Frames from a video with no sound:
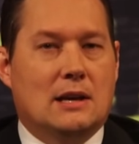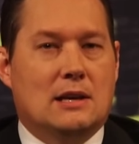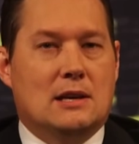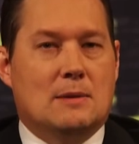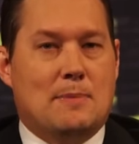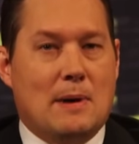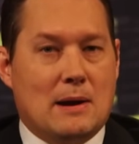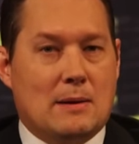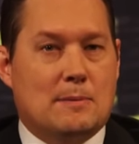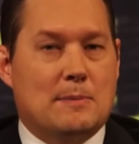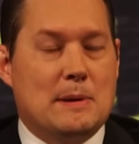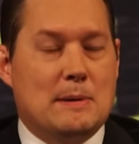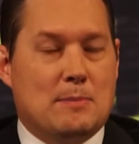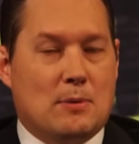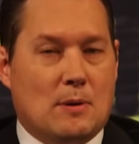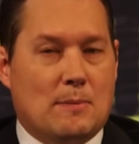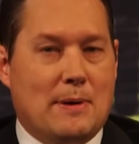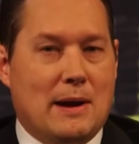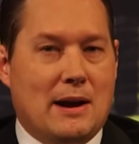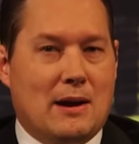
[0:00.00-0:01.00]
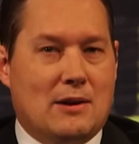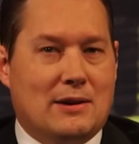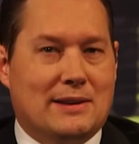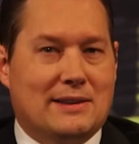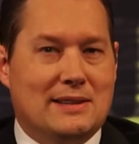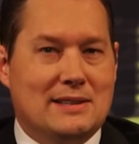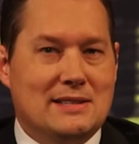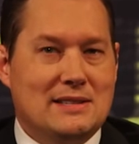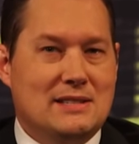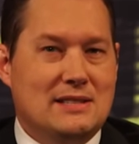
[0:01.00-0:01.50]
You better be prepared.
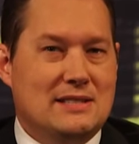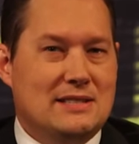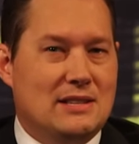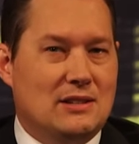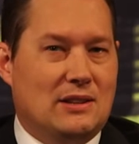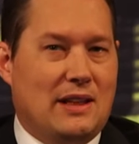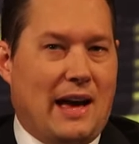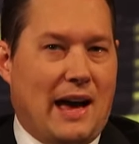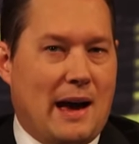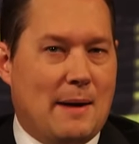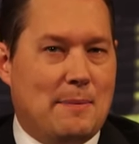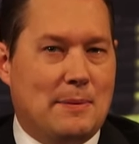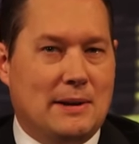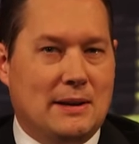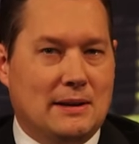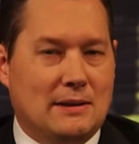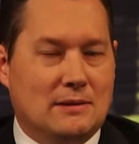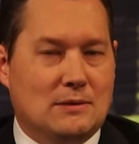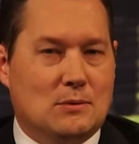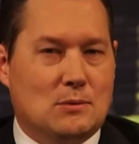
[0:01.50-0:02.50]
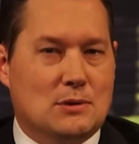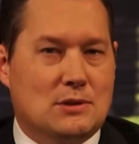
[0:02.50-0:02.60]
And this is still happening.